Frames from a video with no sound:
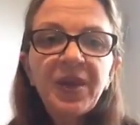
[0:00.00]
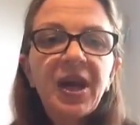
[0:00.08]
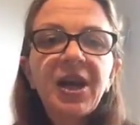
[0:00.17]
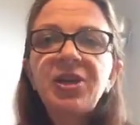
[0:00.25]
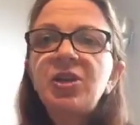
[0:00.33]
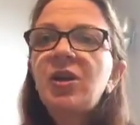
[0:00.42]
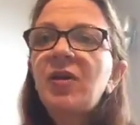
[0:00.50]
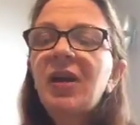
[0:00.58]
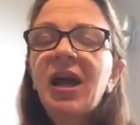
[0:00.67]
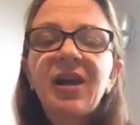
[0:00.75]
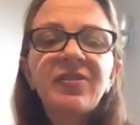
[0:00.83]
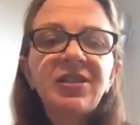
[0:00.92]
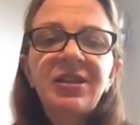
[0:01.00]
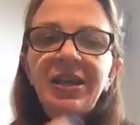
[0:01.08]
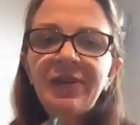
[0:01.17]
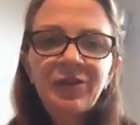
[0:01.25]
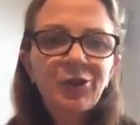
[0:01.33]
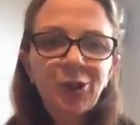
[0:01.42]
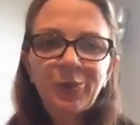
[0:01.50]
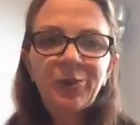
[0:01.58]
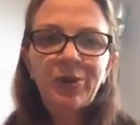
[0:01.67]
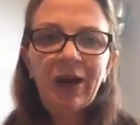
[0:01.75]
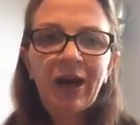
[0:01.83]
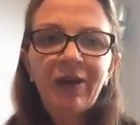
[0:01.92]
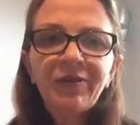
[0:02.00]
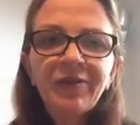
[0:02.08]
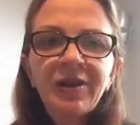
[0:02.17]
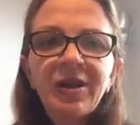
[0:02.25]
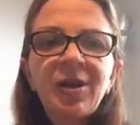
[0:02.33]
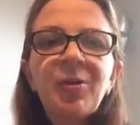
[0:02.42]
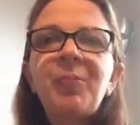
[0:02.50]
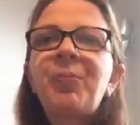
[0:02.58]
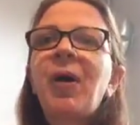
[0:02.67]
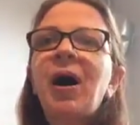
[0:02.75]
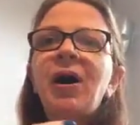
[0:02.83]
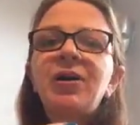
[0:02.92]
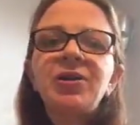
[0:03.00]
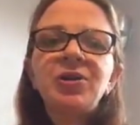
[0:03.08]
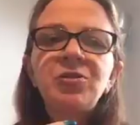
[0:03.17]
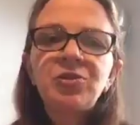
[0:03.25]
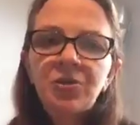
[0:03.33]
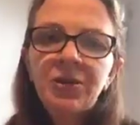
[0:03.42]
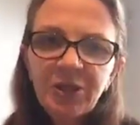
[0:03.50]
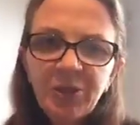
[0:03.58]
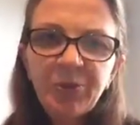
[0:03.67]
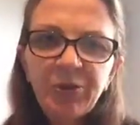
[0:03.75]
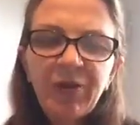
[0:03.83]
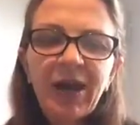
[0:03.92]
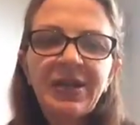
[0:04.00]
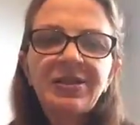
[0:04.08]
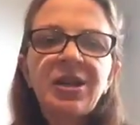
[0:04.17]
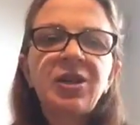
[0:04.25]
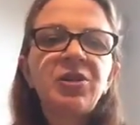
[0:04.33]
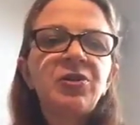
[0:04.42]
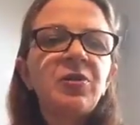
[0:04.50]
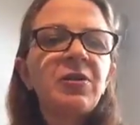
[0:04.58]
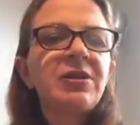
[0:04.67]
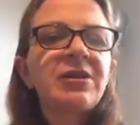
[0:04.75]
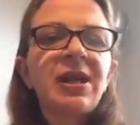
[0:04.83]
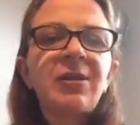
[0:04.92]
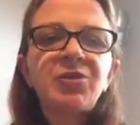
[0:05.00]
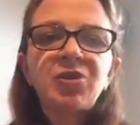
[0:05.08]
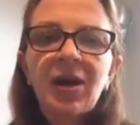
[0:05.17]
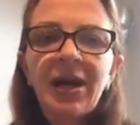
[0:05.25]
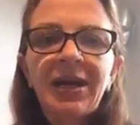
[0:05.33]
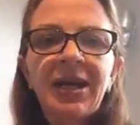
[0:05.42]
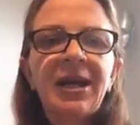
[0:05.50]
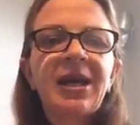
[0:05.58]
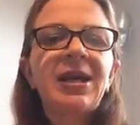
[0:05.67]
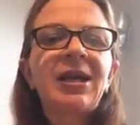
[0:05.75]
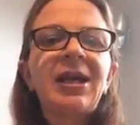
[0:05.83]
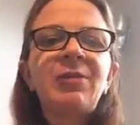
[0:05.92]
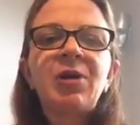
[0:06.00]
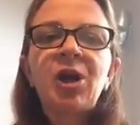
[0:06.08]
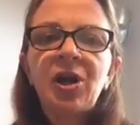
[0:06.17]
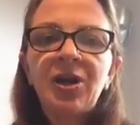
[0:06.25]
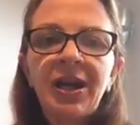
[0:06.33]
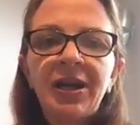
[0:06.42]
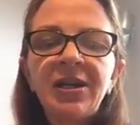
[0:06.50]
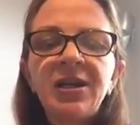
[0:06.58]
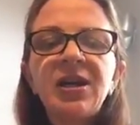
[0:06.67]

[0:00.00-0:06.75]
And you don't have to leave a job you love, but you do need to progress, and you do need to keep training and keep learning.